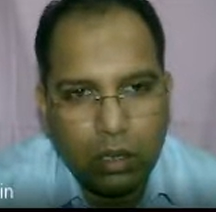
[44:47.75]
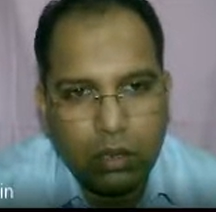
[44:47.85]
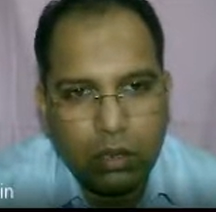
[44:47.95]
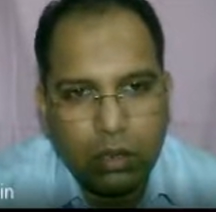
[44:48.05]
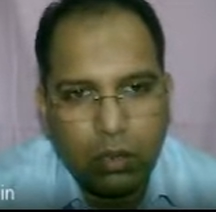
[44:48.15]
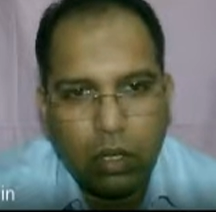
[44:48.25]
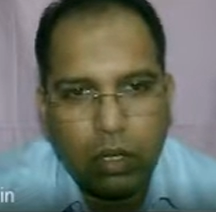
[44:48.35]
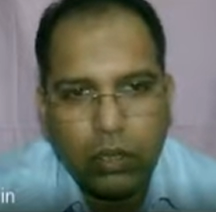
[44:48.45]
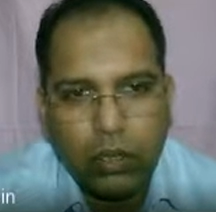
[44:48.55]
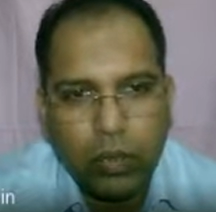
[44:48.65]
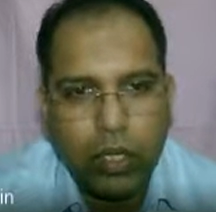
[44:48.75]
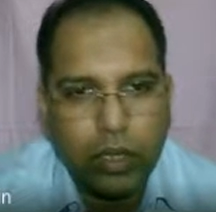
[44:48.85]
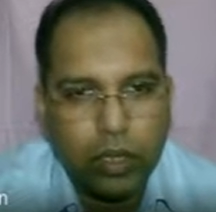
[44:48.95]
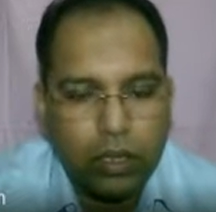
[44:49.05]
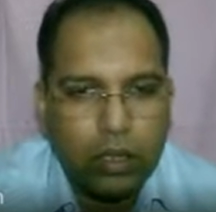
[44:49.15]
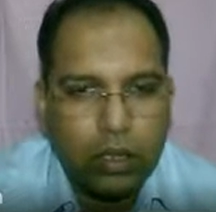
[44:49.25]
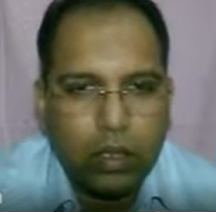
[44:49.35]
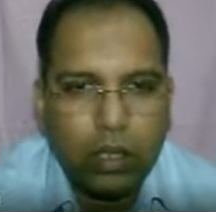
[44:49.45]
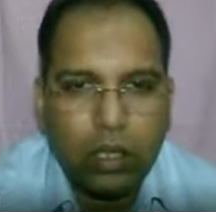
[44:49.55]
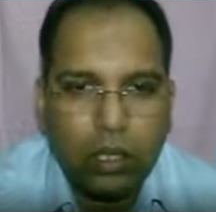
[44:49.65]
Sabots medium.
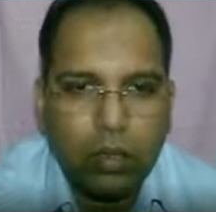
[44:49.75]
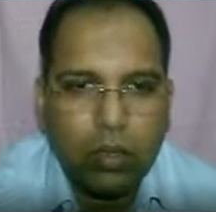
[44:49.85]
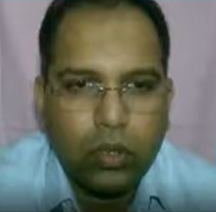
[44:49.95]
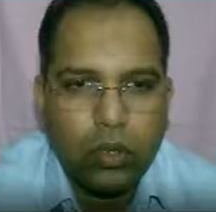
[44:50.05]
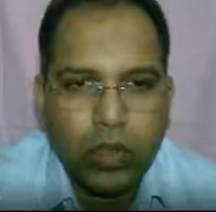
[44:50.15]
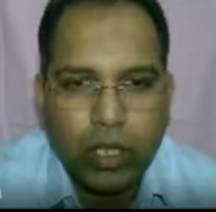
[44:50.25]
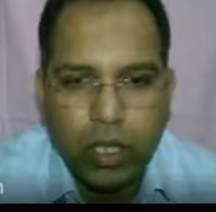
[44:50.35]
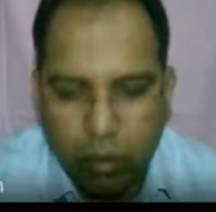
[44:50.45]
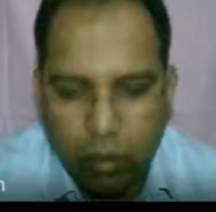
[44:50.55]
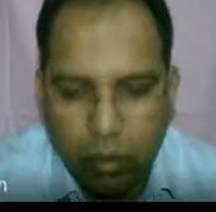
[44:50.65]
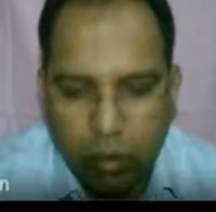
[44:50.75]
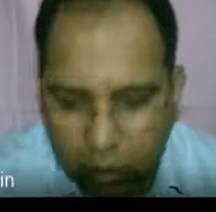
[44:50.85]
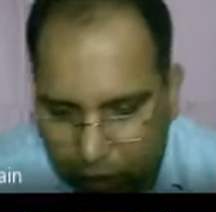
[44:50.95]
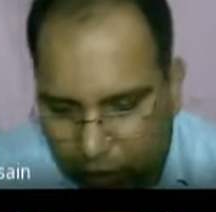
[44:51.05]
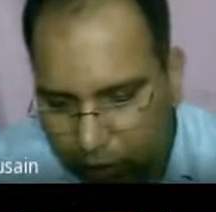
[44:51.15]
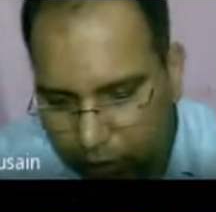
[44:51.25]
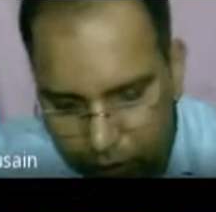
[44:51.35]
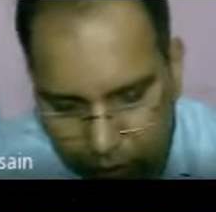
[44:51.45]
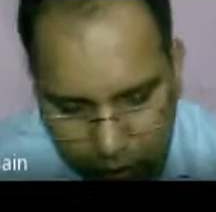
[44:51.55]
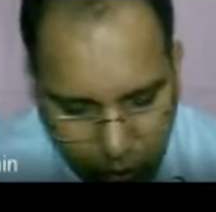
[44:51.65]
Most of the time, they
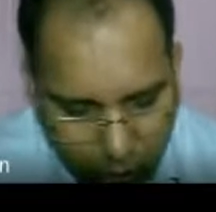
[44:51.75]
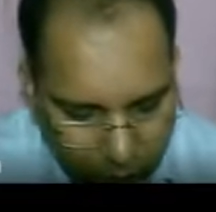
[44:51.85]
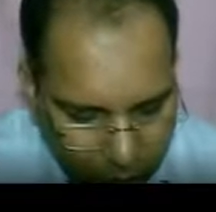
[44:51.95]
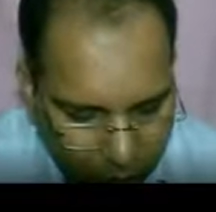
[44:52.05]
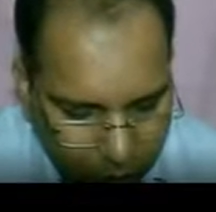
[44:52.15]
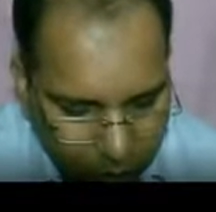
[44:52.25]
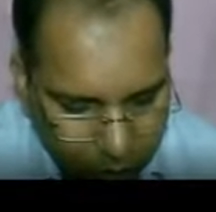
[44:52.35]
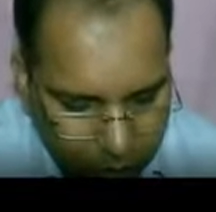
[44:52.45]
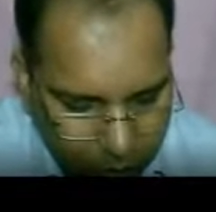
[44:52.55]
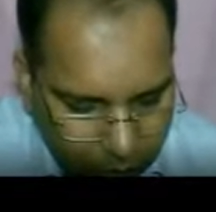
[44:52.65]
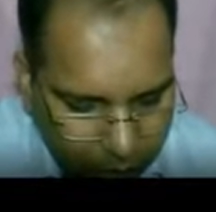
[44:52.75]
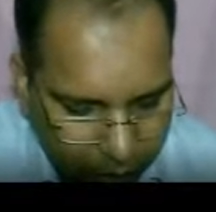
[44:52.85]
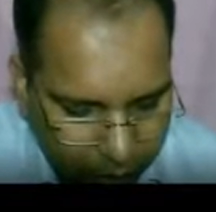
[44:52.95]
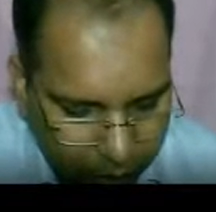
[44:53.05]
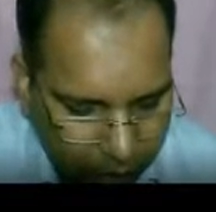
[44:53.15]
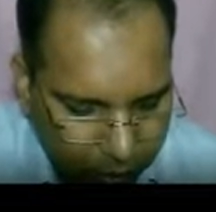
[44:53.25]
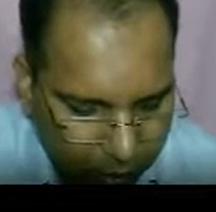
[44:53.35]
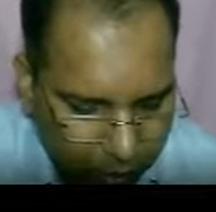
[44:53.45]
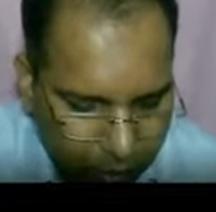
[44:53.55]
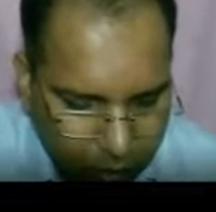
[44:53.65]
require a lot of dextrose and
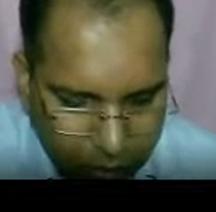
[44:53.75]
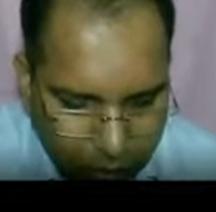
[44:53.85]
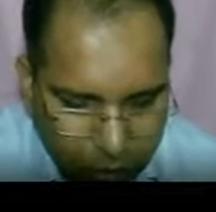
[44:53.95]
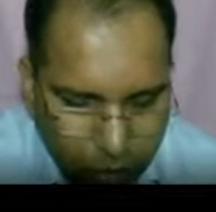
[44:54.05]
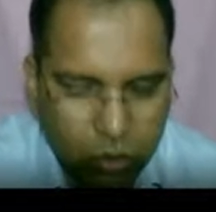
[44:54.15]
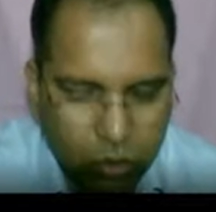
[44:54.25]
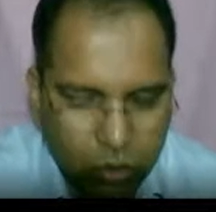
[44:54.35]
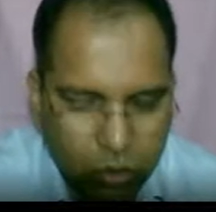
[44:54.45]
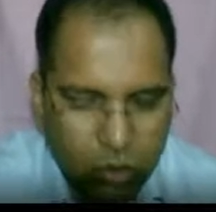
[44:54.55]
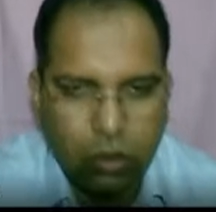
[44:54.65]
keratin to grow.